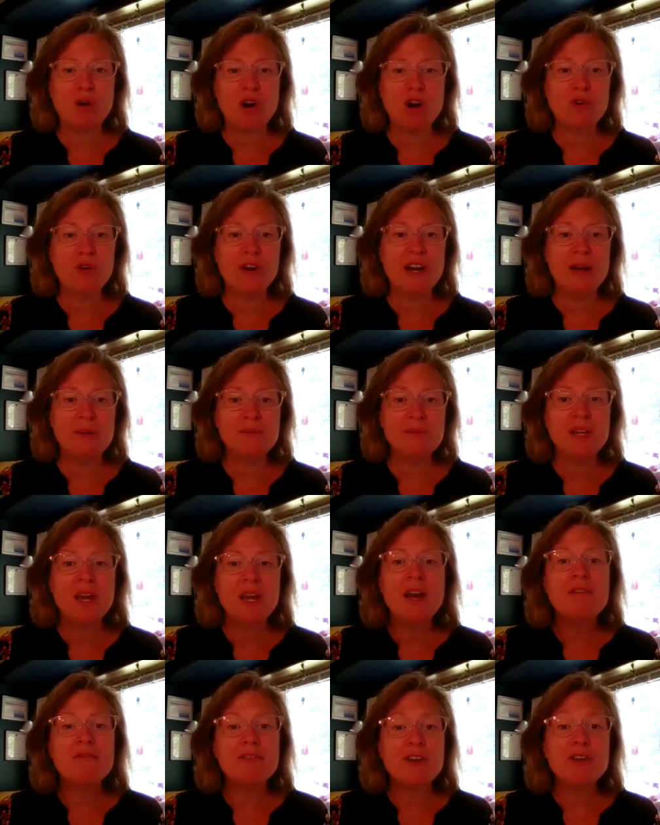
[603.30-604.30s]
programs
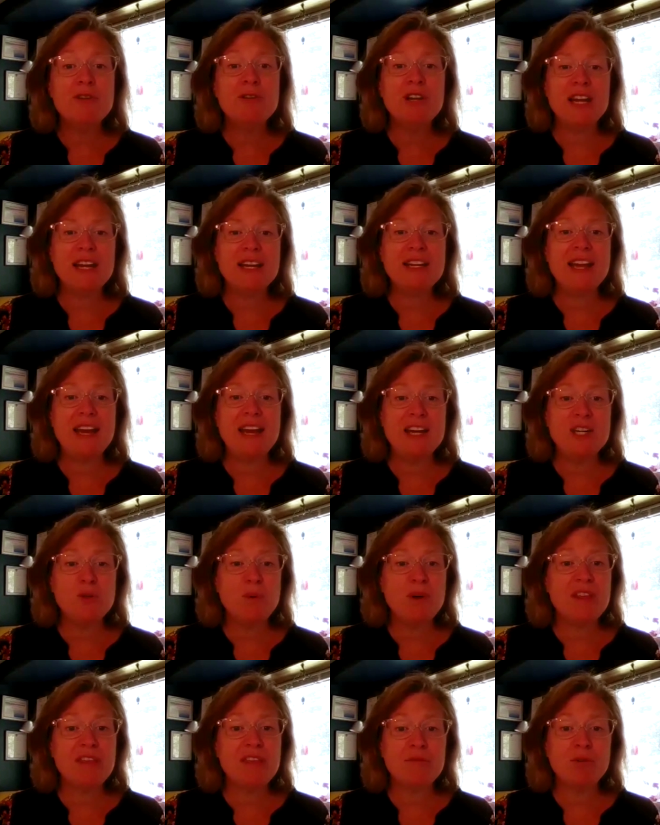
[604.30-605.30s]
for you to engage
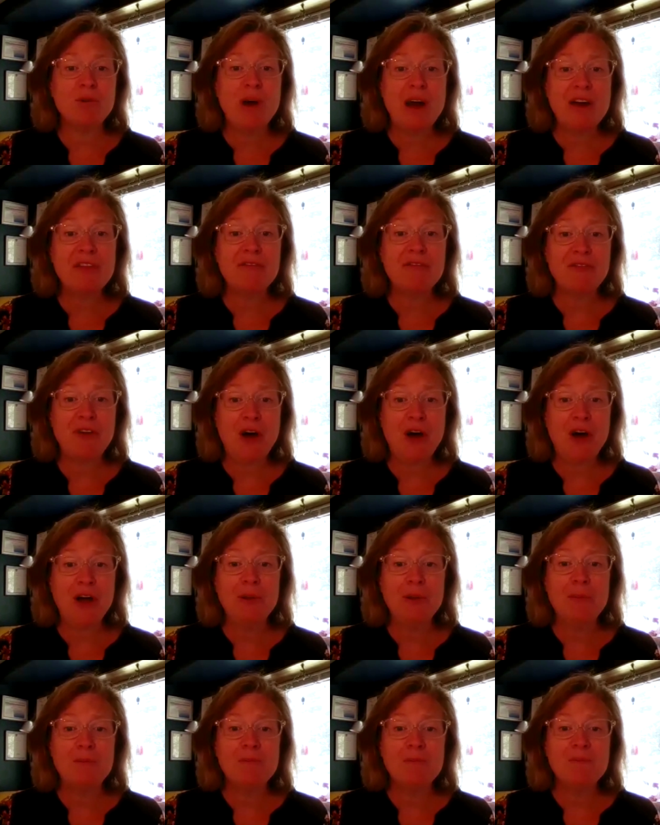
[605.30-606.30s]
with throughout the
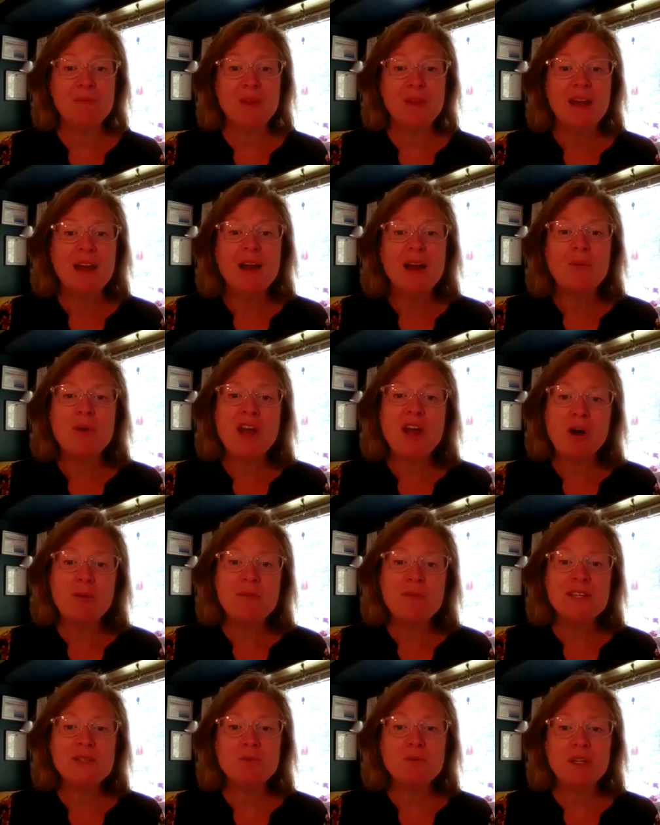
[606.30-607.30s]
fall. We
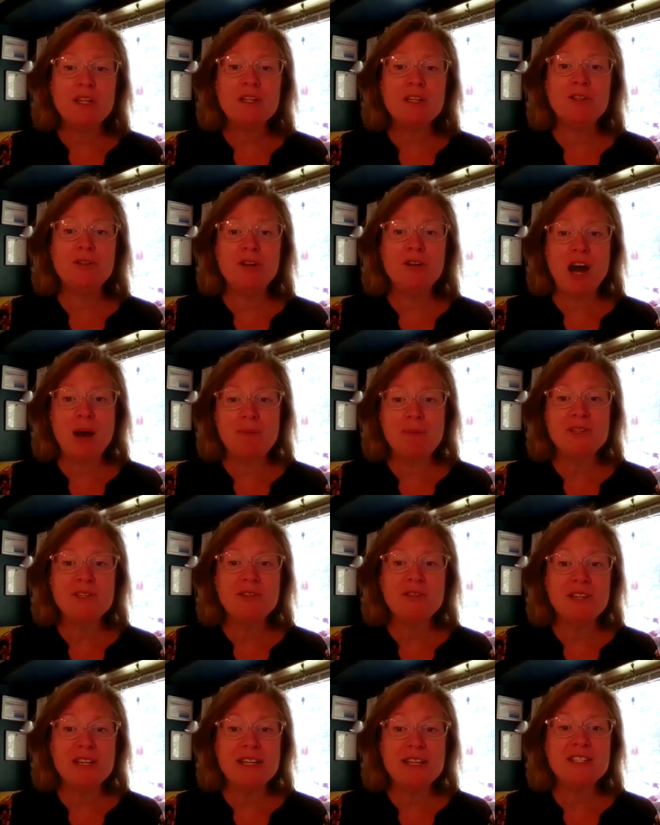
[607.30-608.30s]
hope this will include
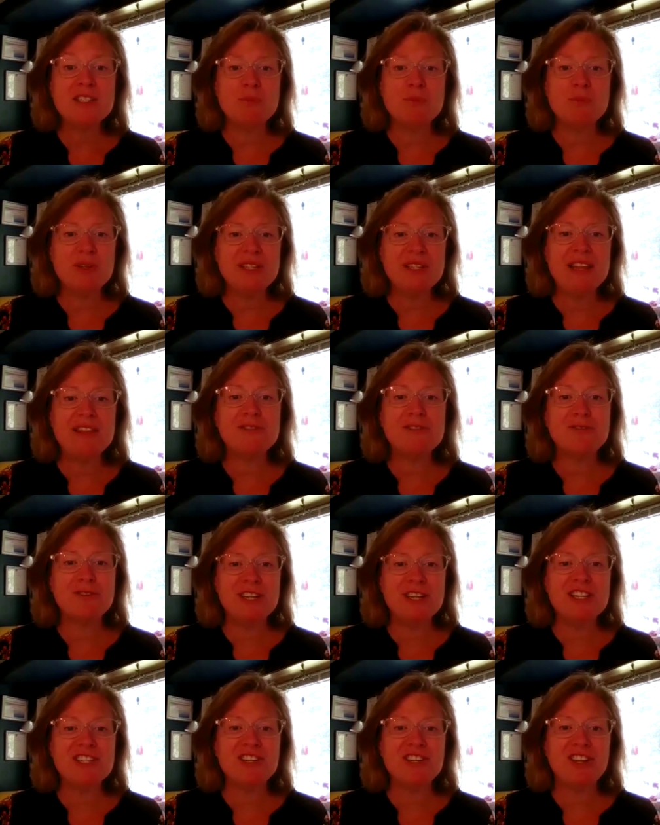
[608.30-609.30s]
opportunities to present the
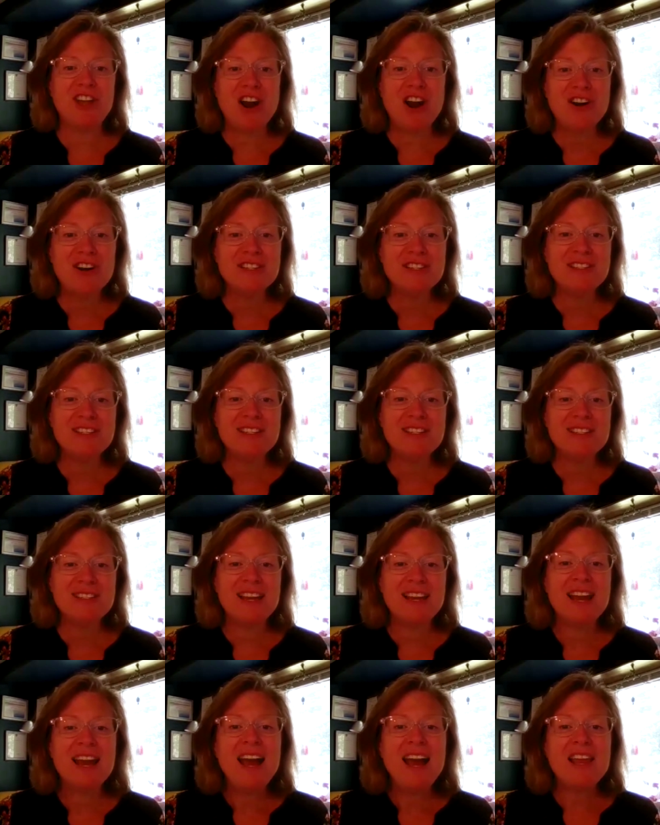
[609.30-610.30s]
traditional
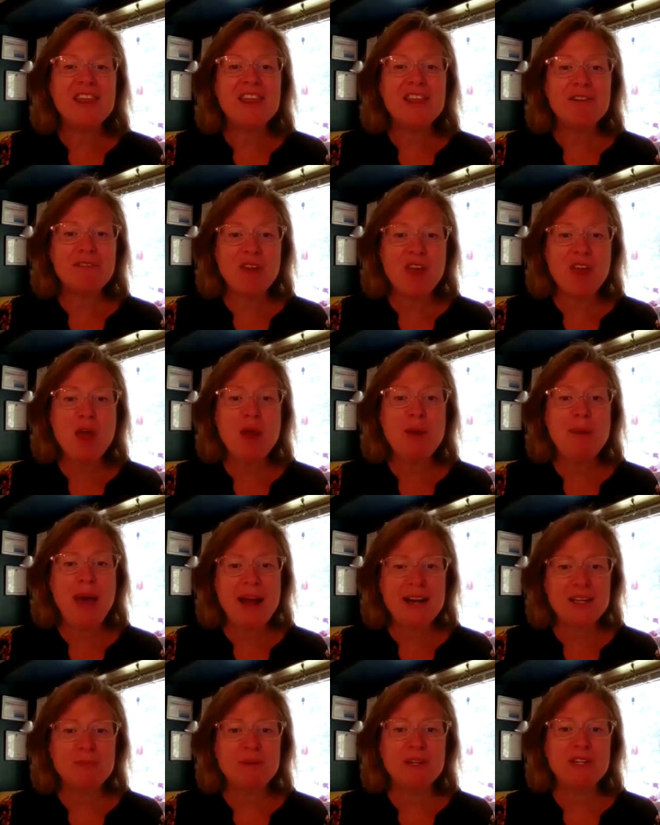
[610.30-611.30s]
artisans and their
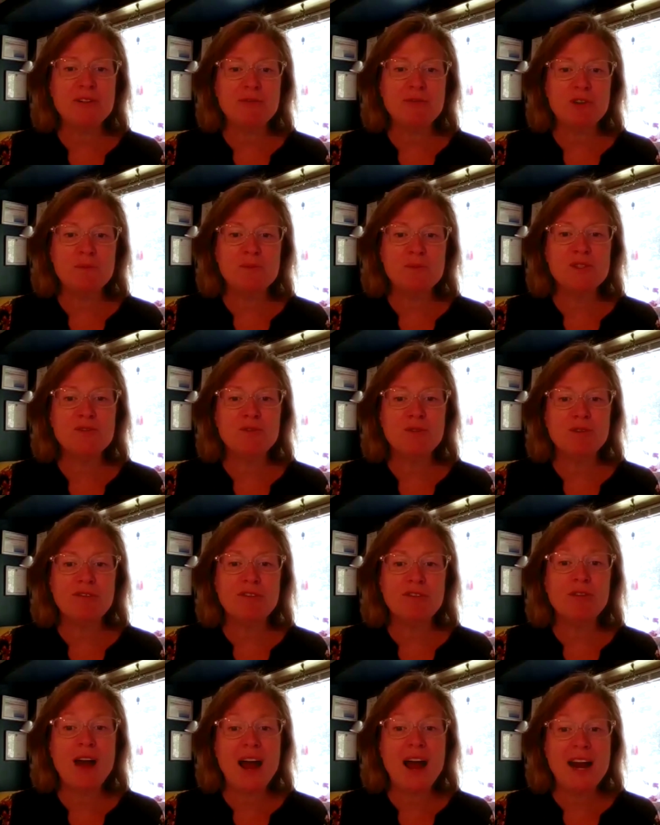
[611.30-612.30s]
reenactment groups through a
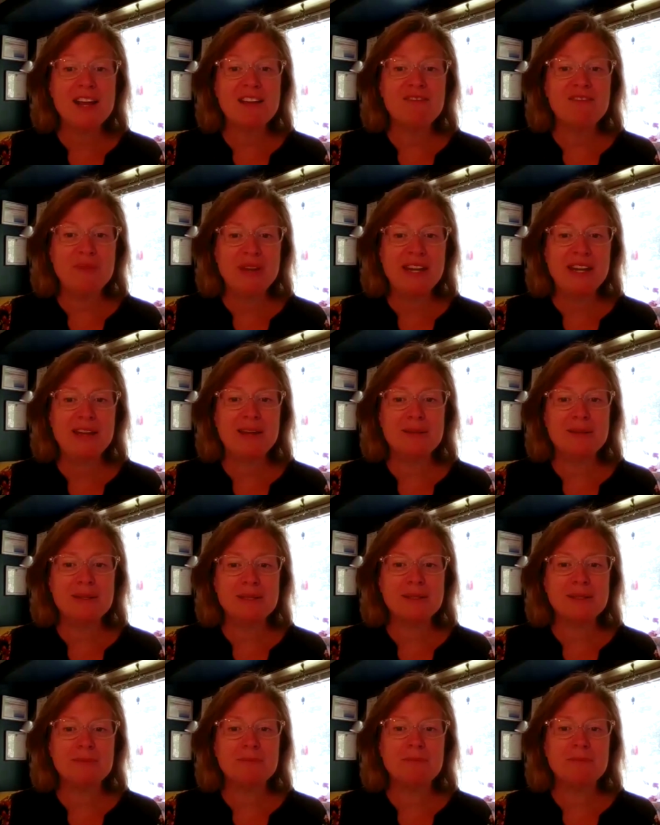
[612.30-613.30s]
variety of
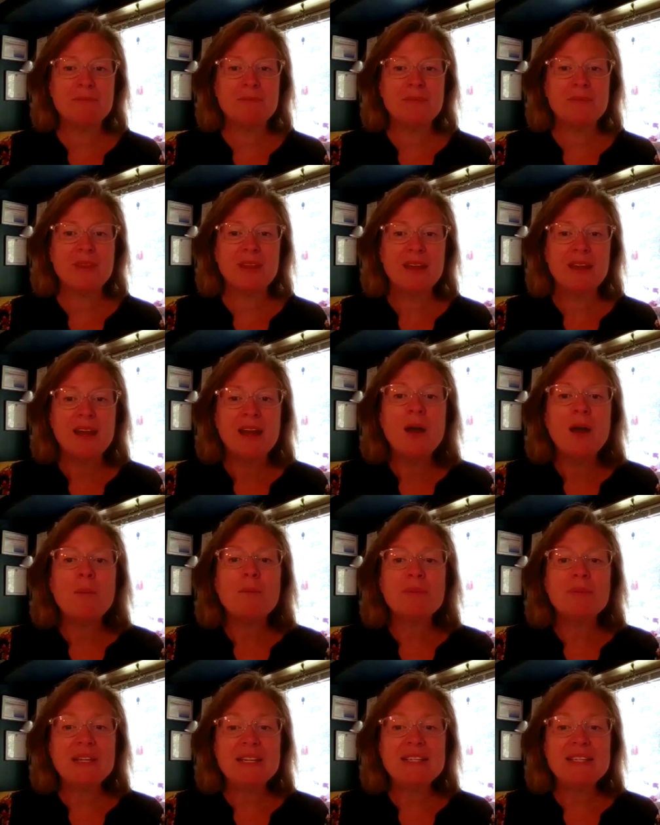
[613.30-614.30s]
mediums.
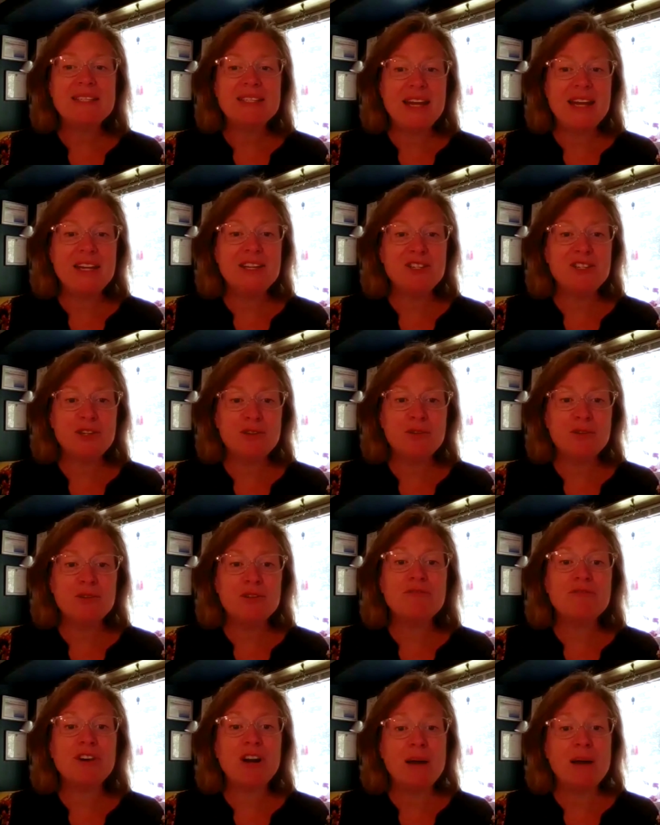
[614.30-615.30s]
Please stay
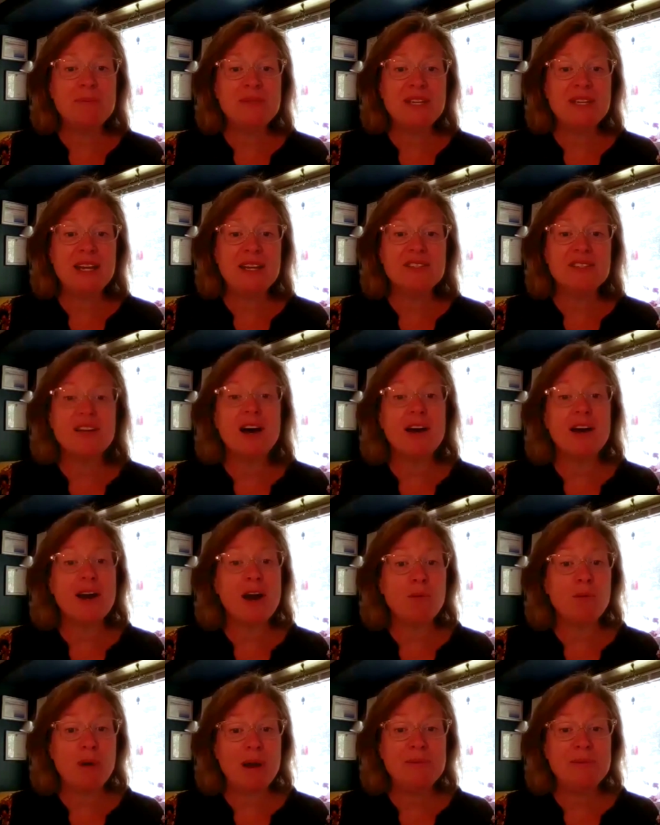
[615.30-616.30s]
tuned for updates on
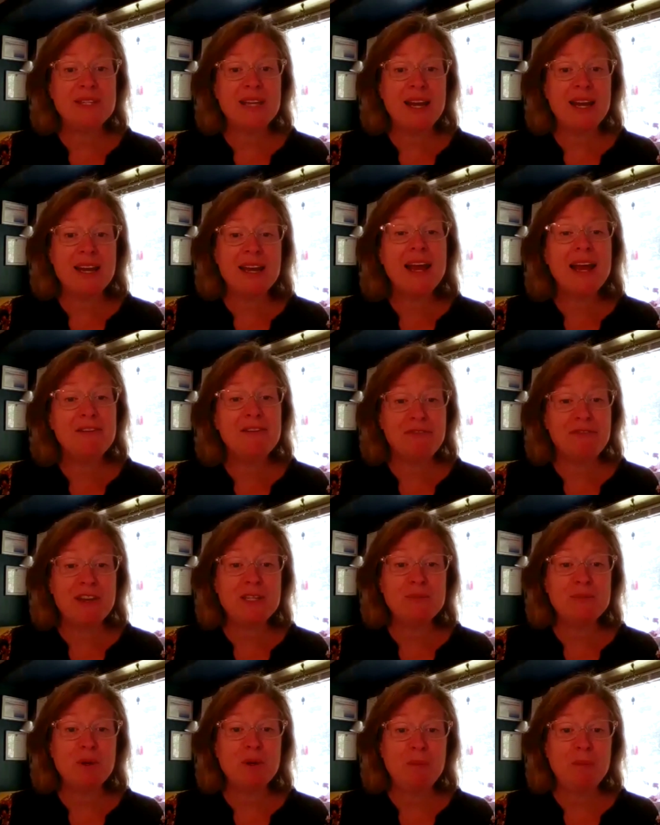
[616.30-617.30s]
our website and
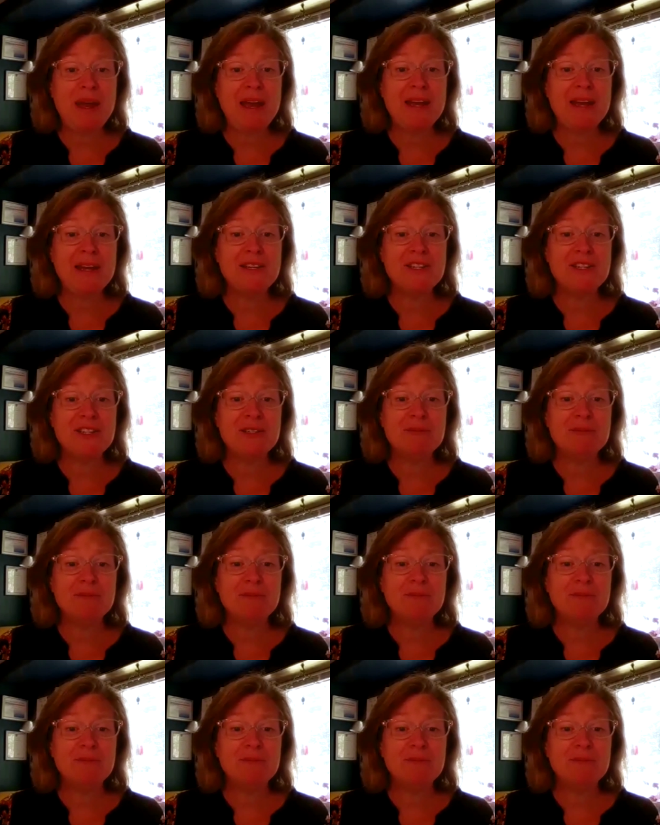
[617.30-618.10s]
Facebook page.